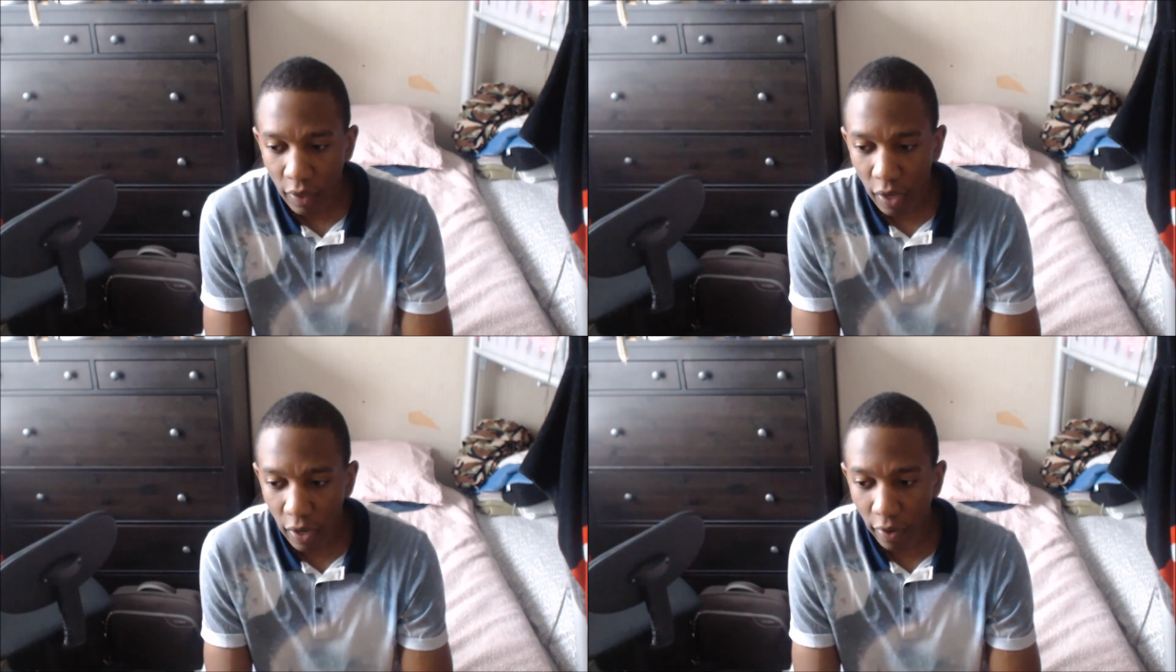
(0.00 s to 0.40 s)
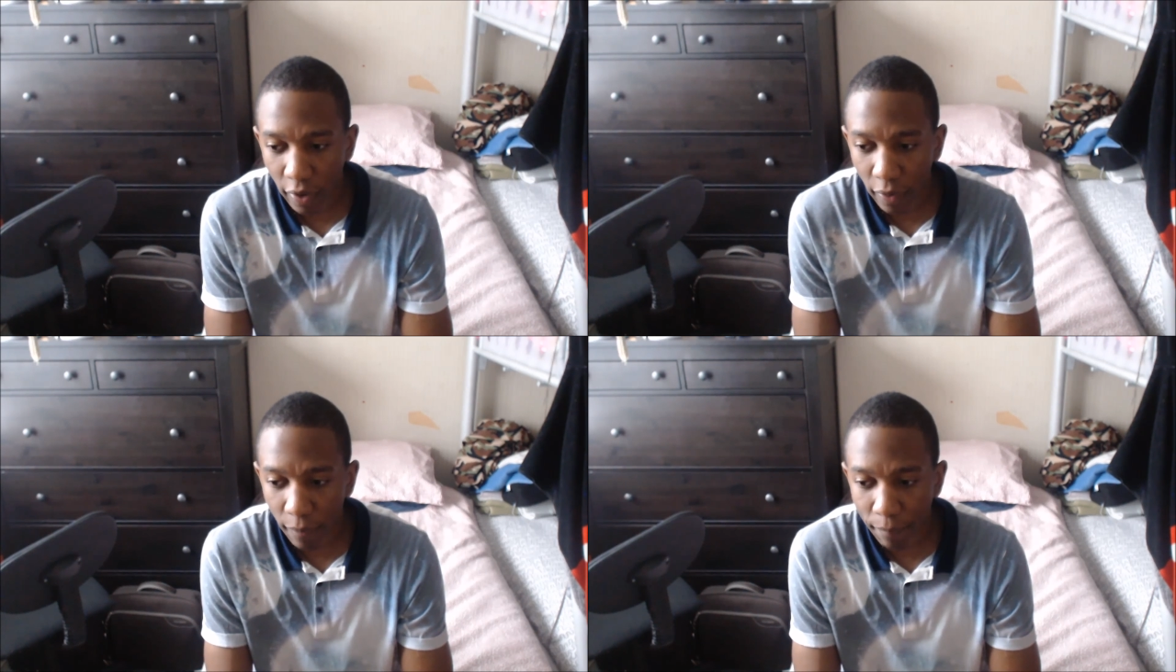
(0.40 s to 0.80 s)

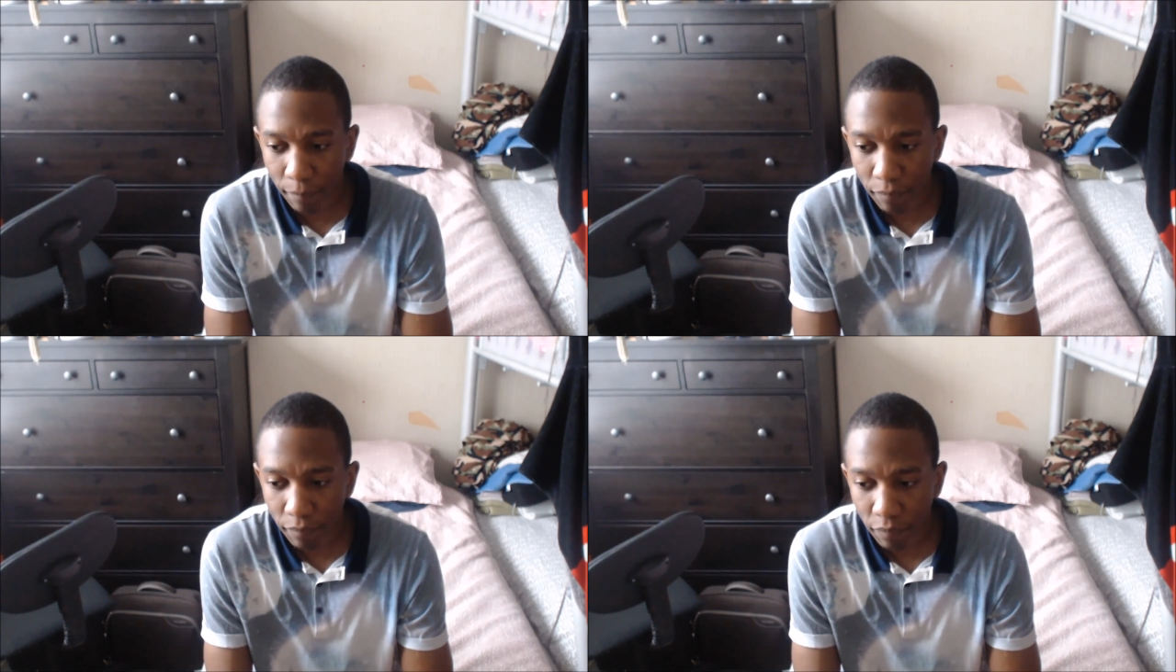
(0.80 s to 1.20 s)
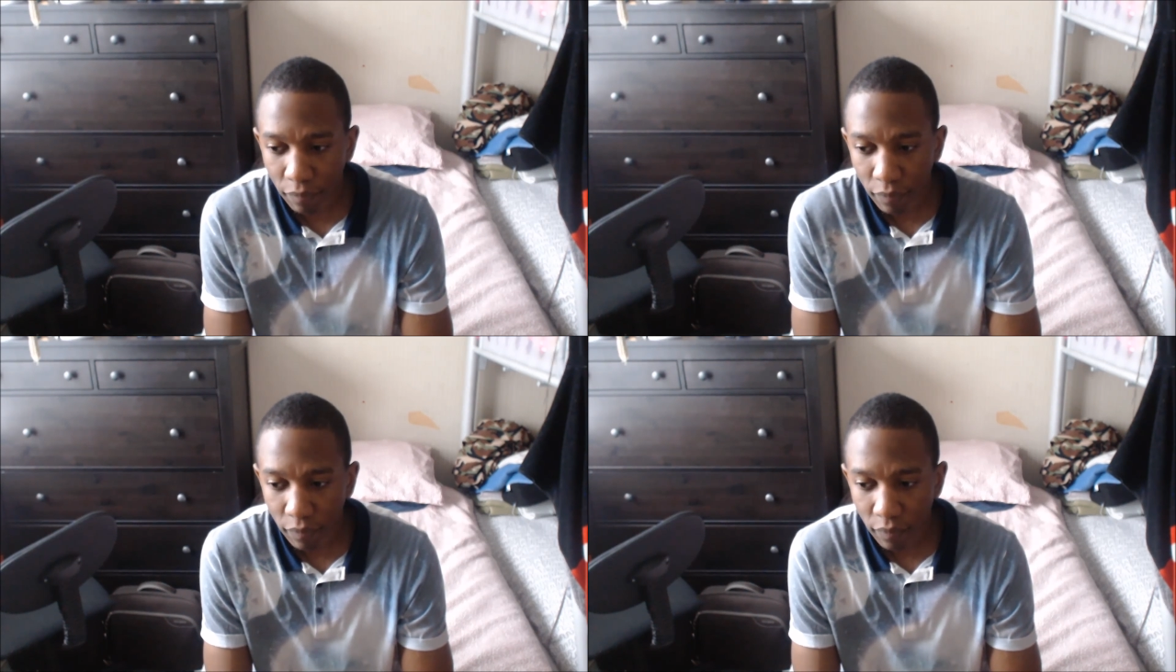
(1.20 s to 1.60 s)
Um,
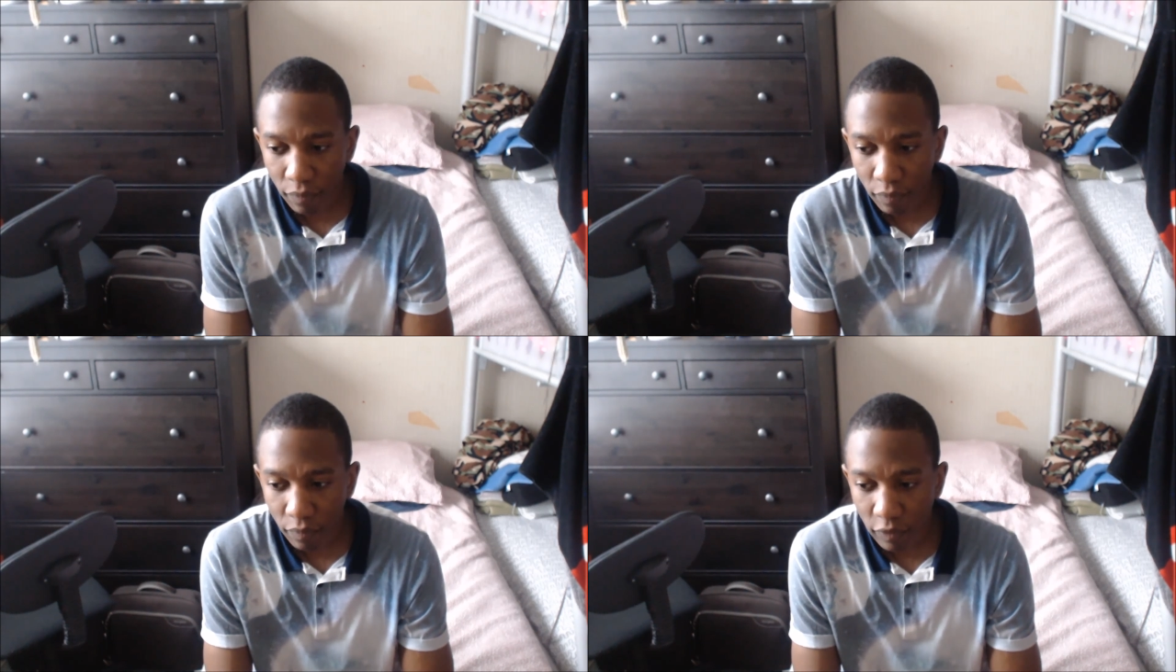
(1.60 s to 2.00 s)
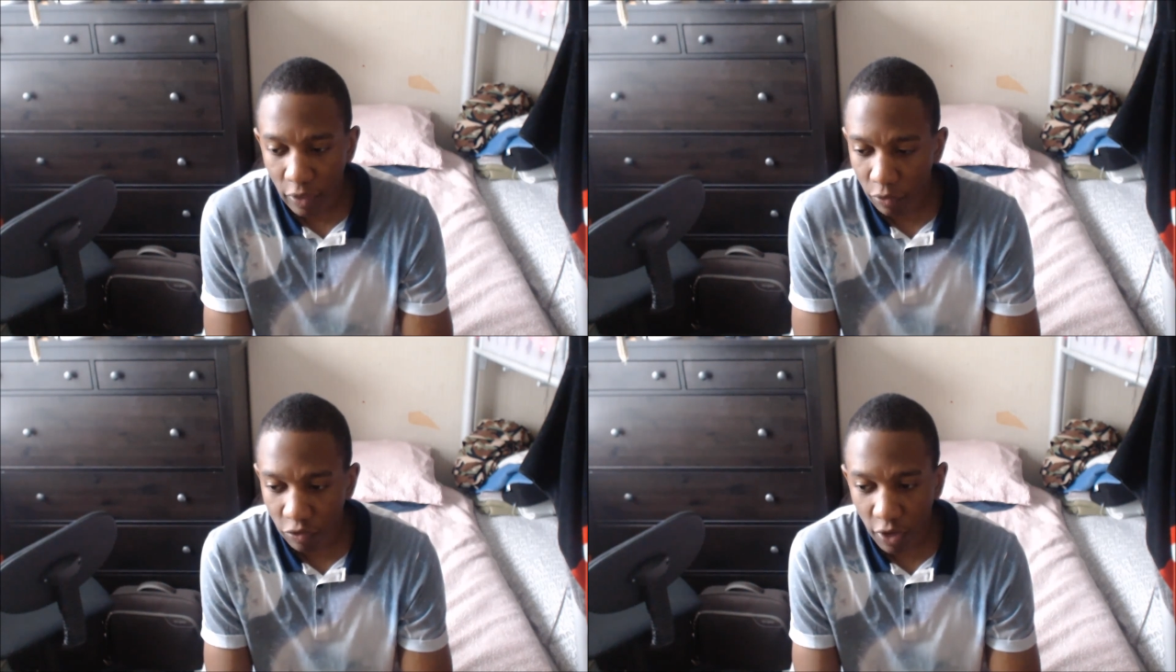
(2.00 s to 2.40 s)
they
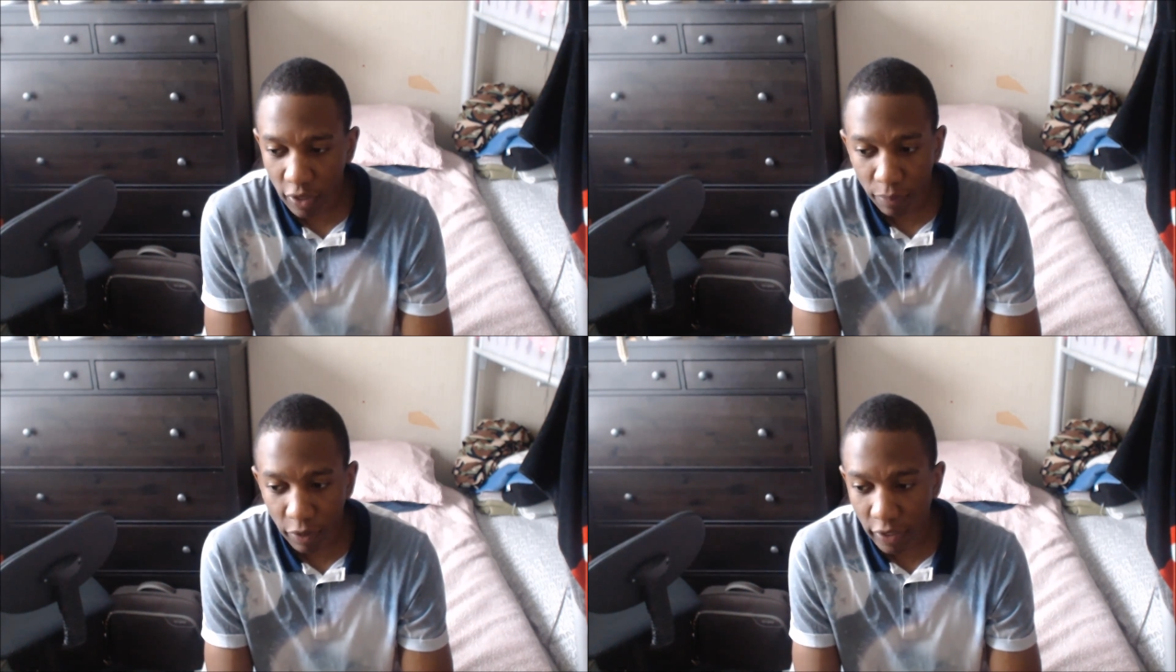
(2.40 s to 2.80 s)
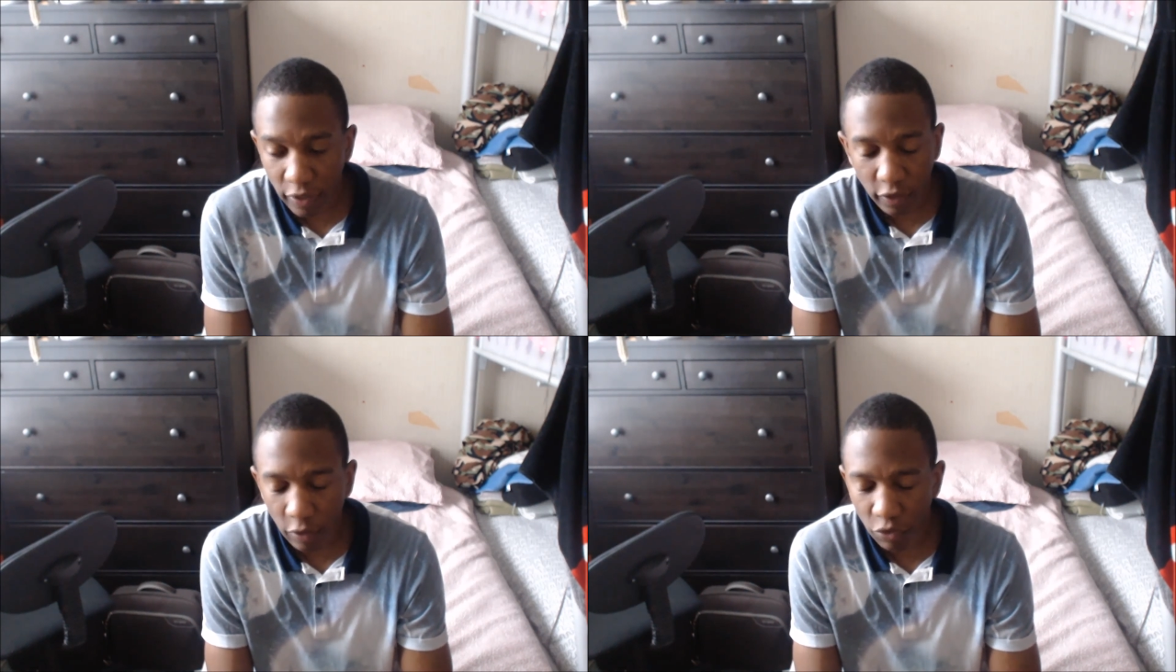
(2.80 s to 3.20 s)
were trying to play
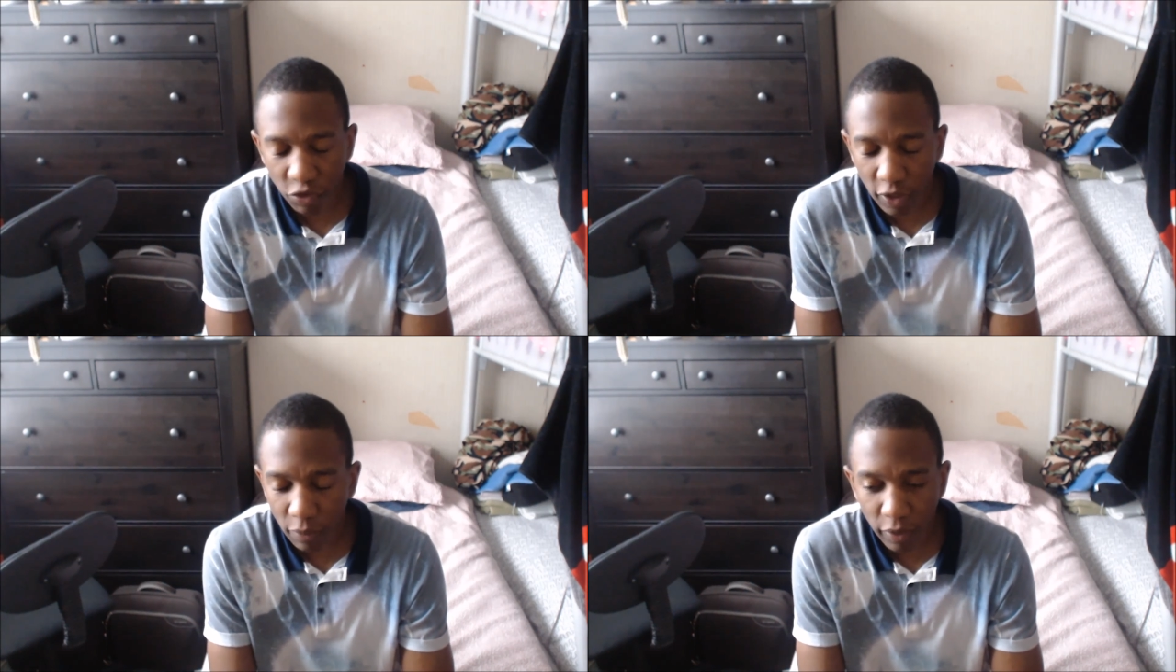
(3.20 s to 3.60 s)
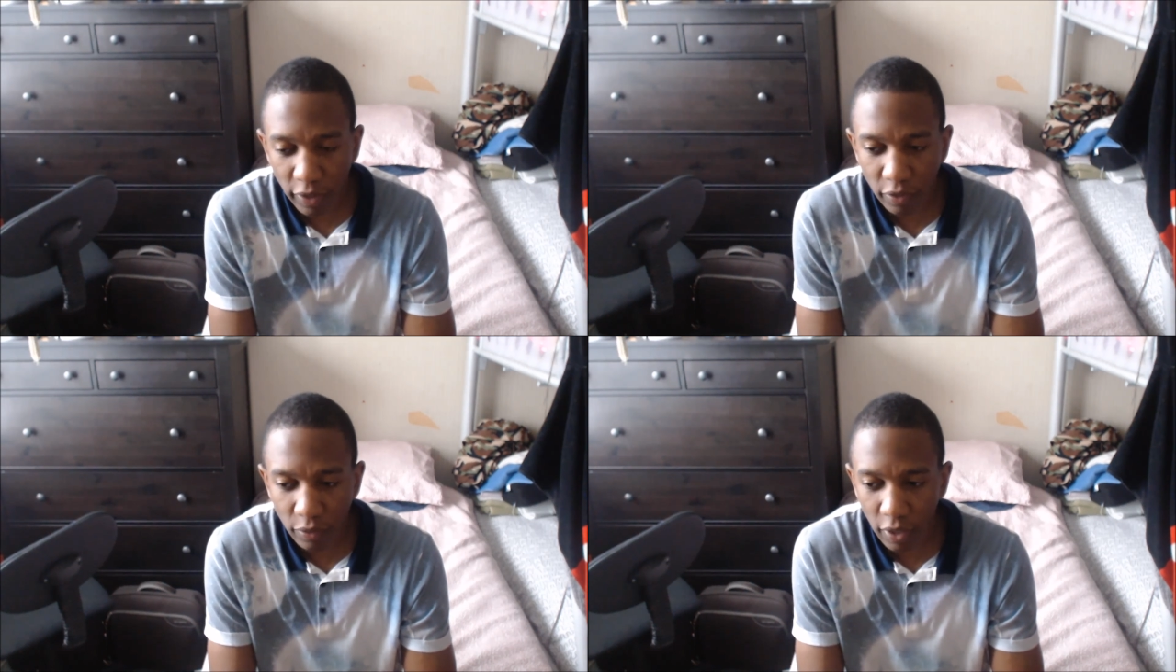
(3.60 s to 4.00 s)

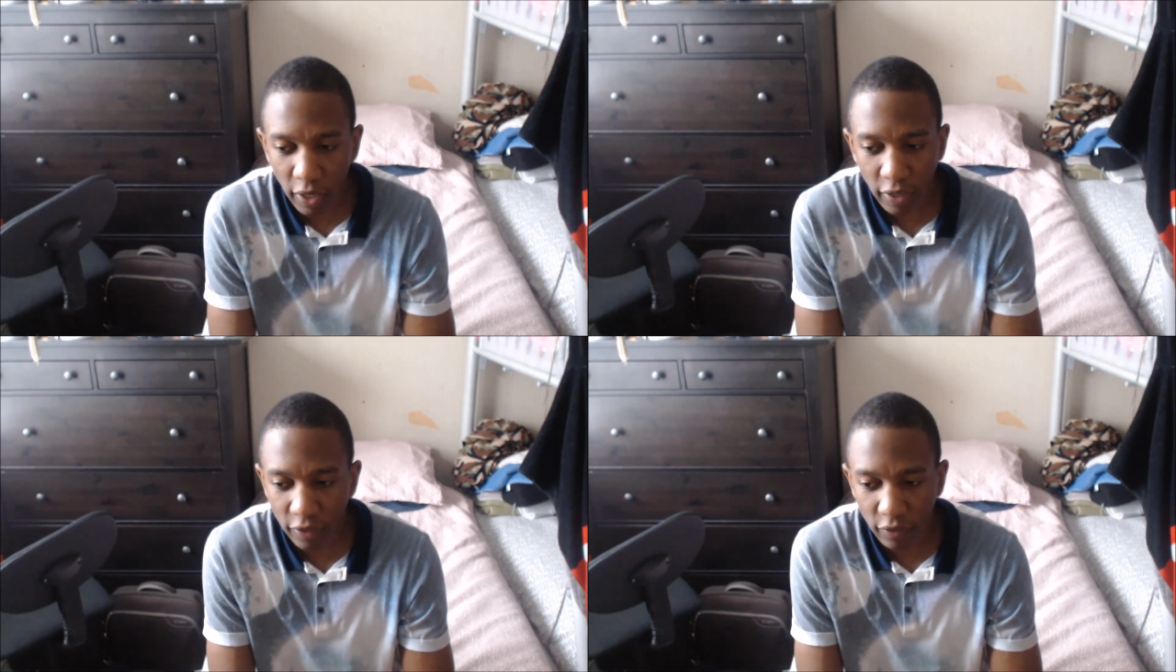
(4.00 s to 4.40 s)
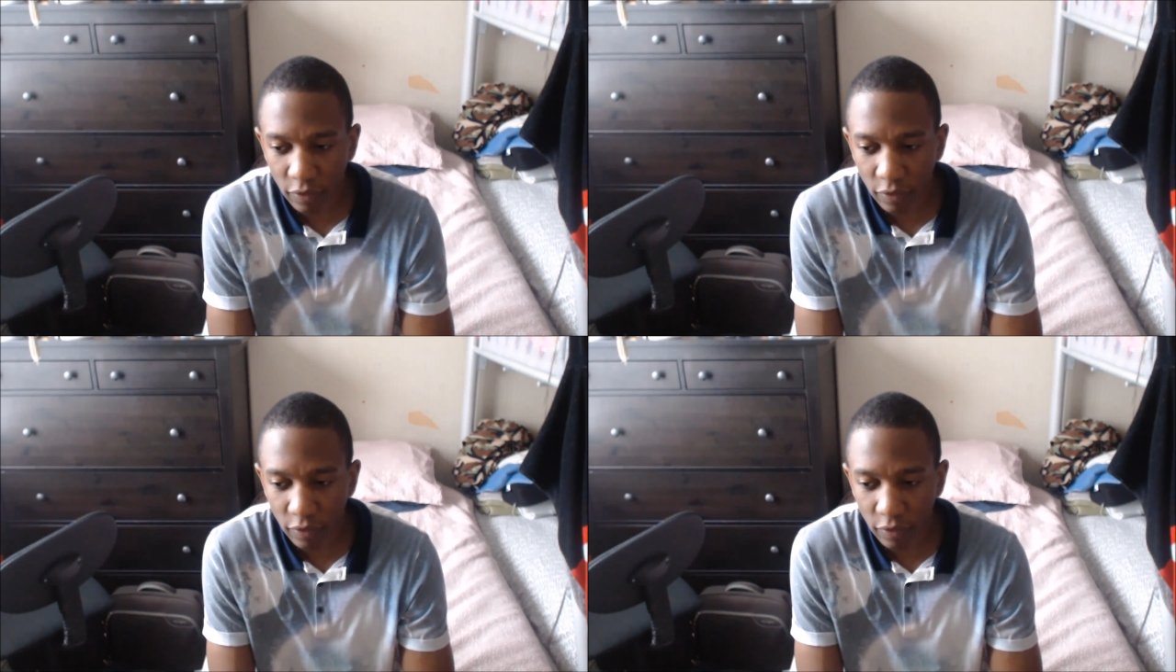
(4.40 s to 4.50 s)
you guys.